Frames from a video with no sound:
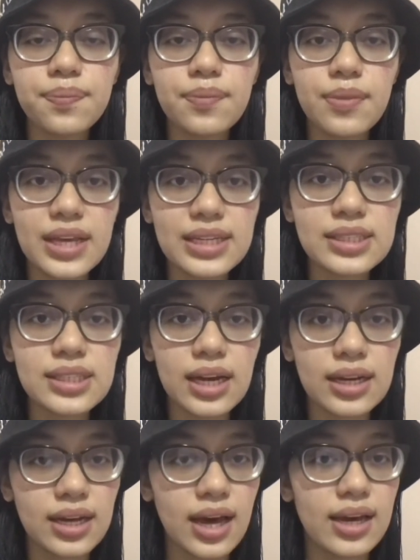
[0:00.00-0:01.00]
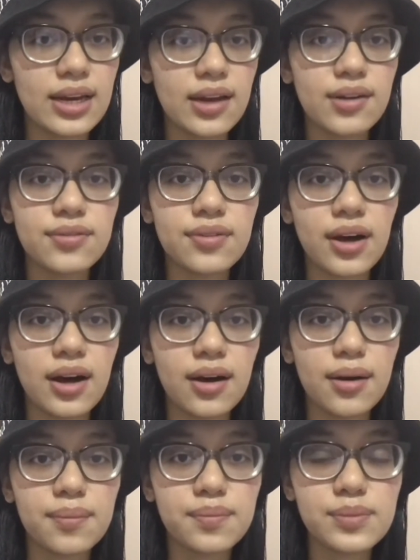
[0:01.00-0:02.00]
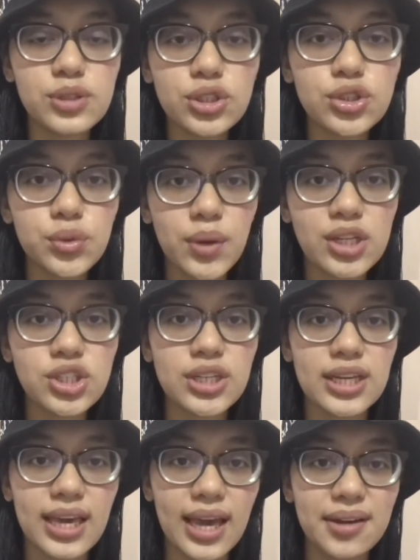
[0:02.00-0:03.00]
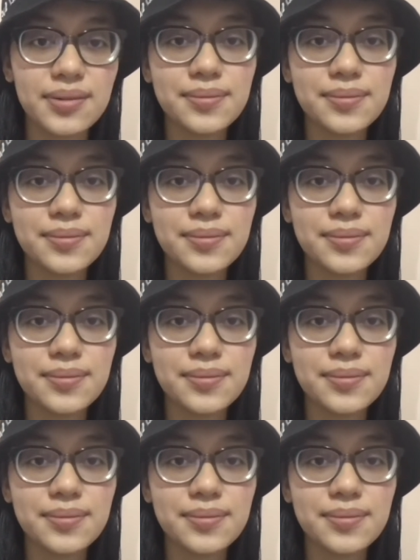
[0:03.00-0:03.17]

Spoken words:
this kind of situation again.